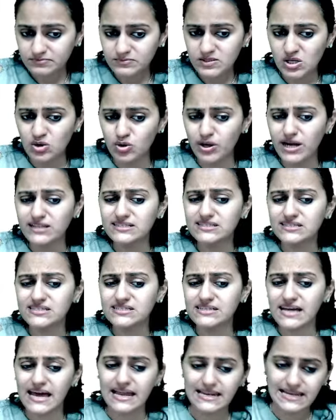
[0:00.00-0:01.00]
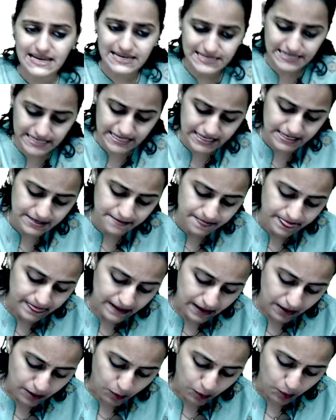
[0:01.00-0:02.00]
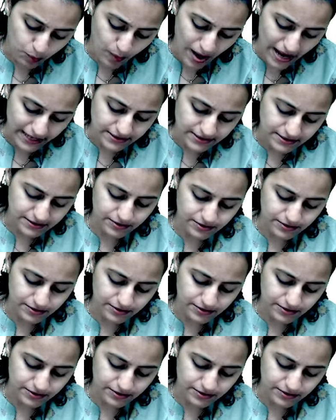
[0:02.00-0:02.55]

Okay, this is LAD1.